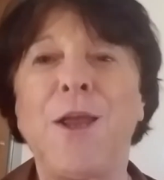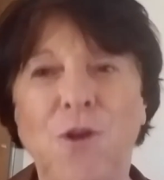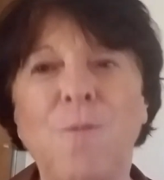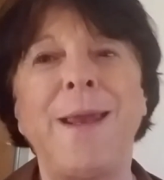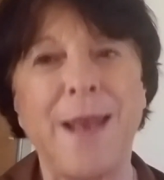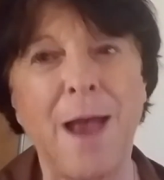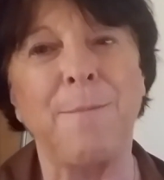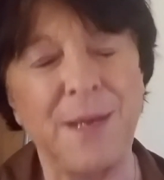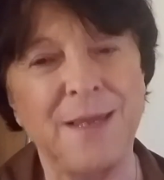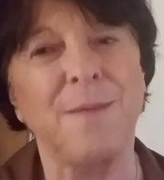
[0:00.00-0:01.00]
you may not
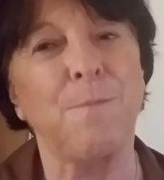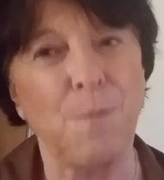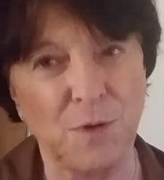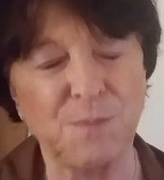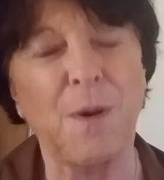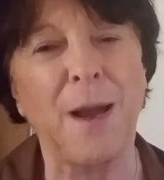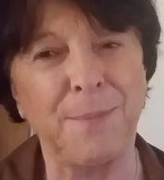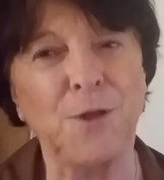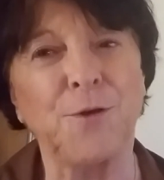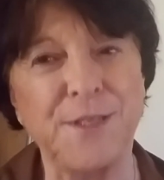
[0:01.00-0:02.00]
be the most
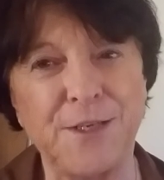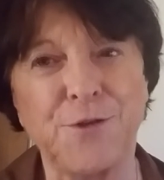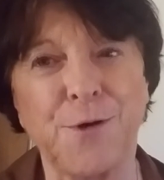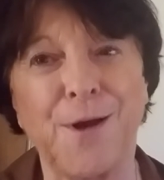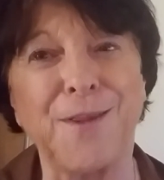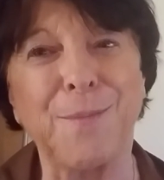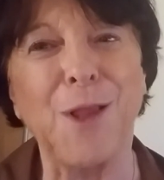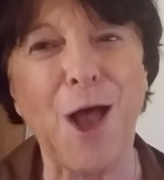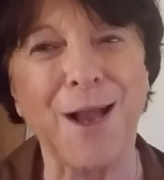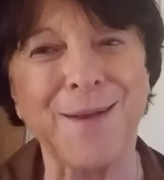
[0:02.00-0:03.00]
popular teacher on the
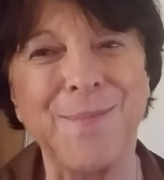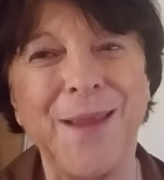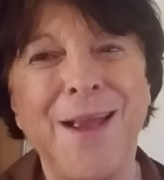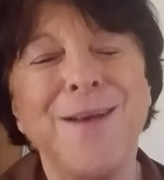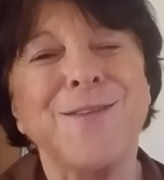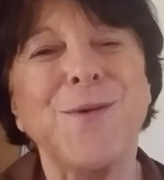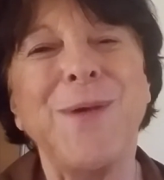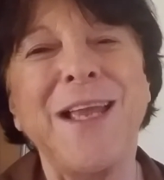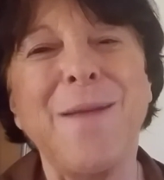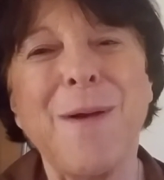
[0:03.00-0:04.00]
block. So
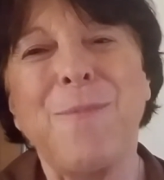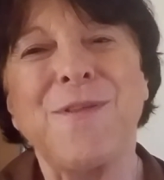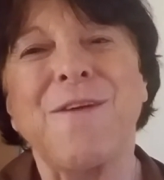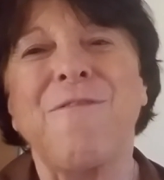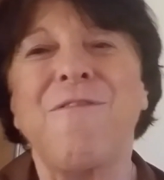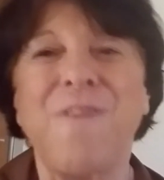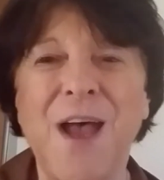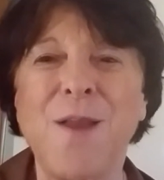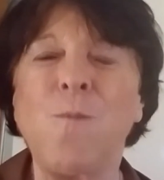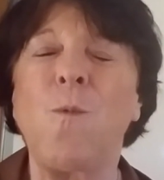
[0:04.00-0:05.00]
we come up with a
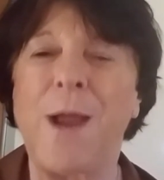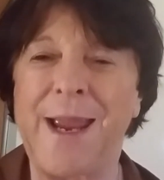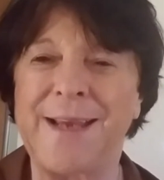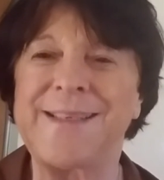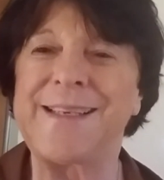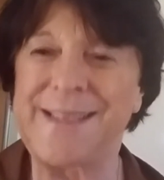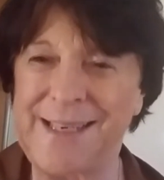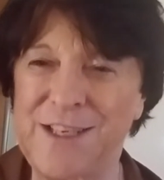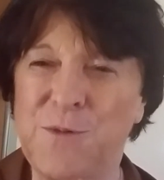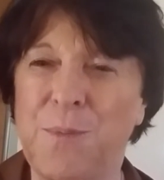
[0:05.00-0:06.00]
fun way to
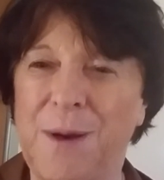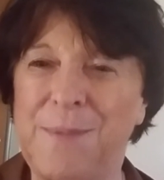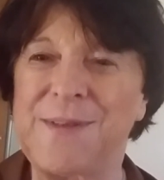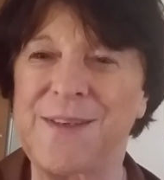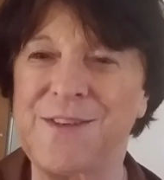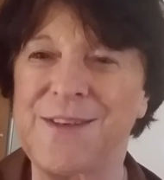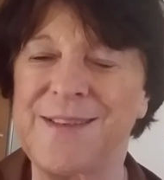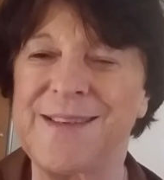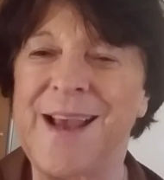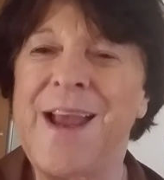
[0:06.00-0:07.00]
teach
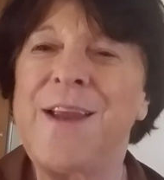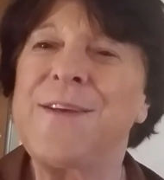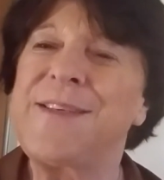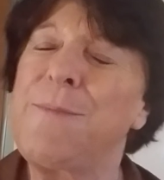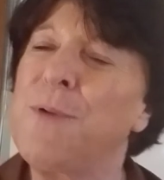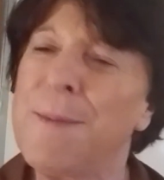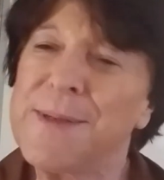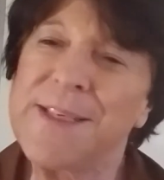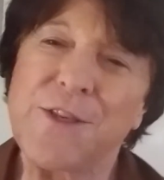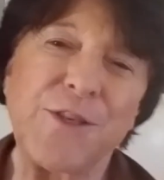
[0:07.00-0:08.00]
prepositions. You see,
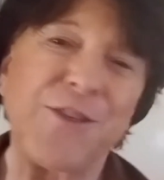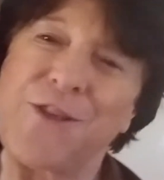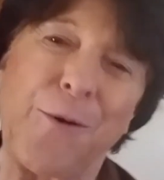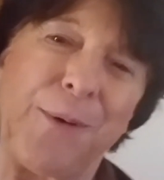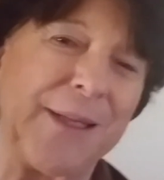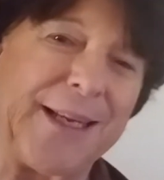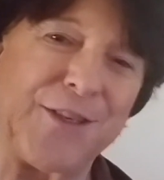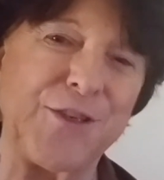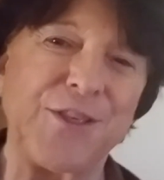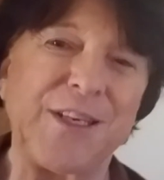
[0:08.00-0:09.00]
prepositions show
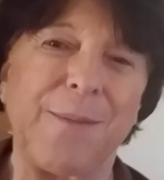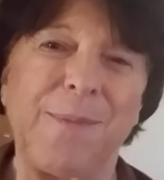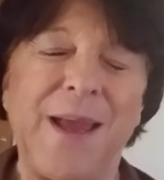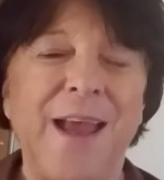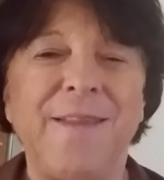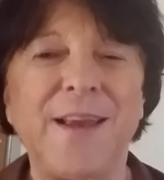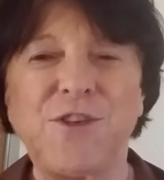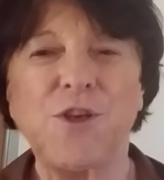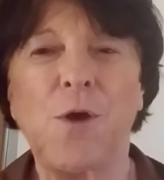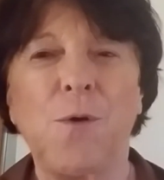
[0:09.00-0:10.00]
relationship. They
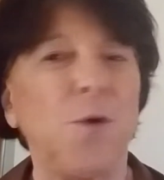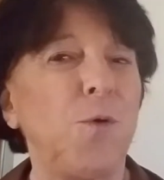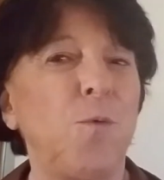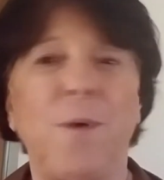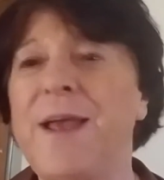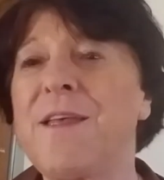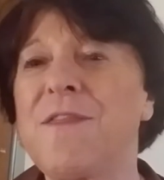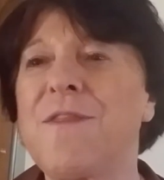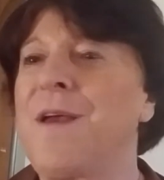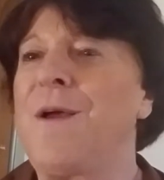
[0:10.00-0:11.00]
show who
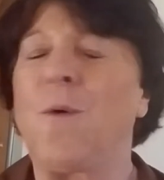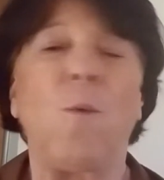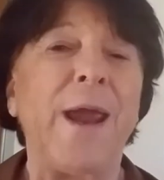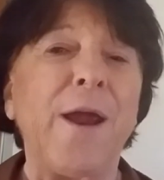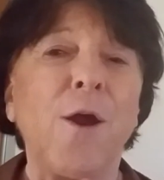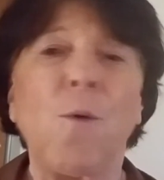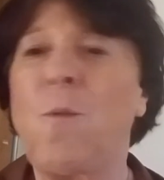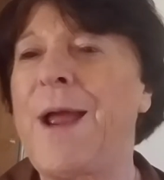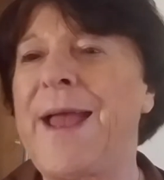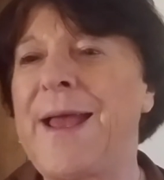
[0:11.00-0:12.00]
with, where,
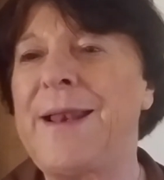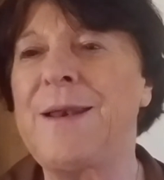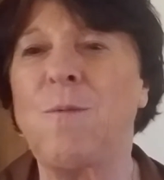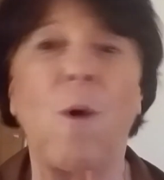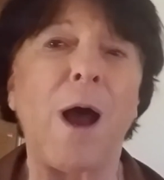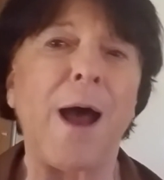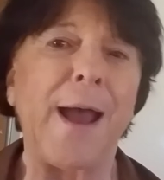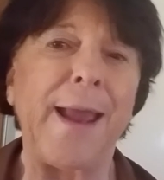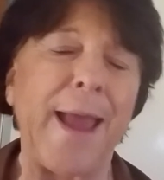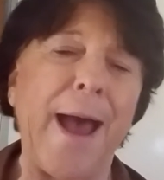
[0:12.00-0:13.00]
when,
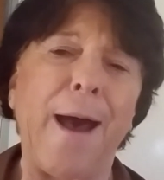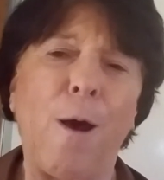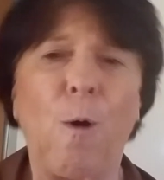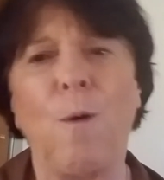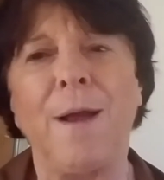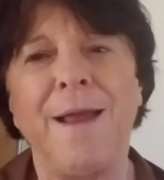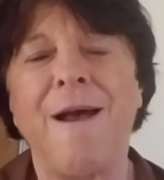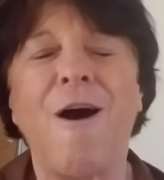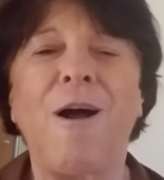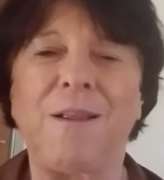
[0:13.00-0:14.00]
why, how,
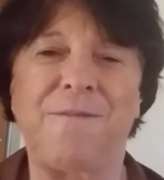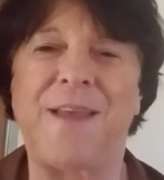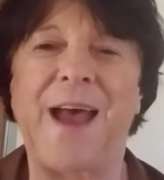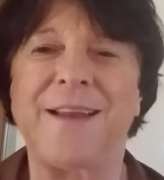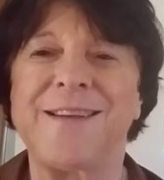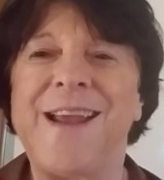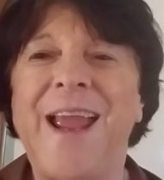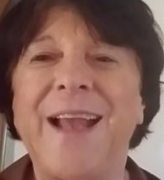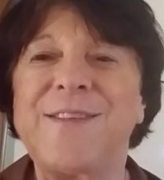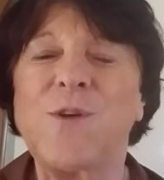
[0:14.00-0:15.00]
all of that.
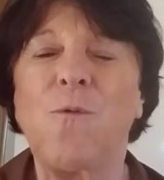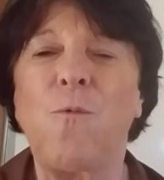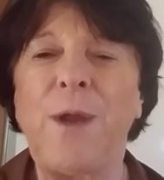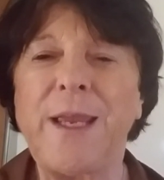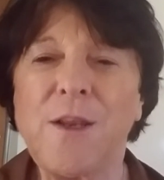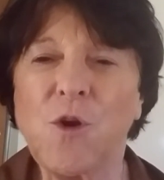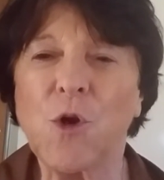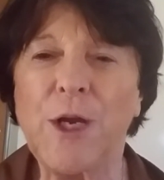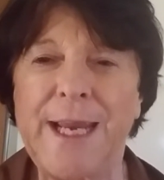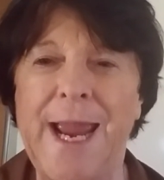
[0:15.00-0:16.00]
And so if we can
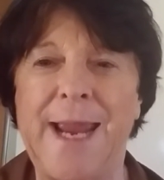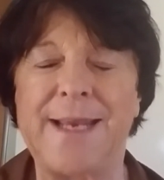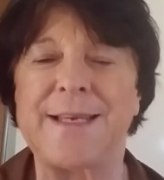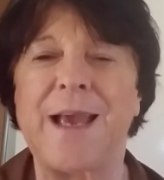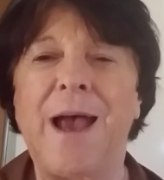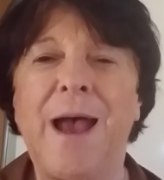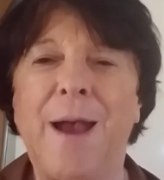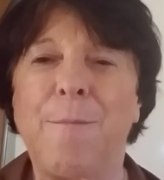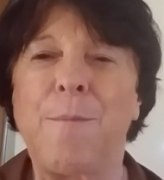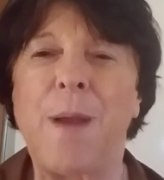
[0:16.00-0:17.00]
create a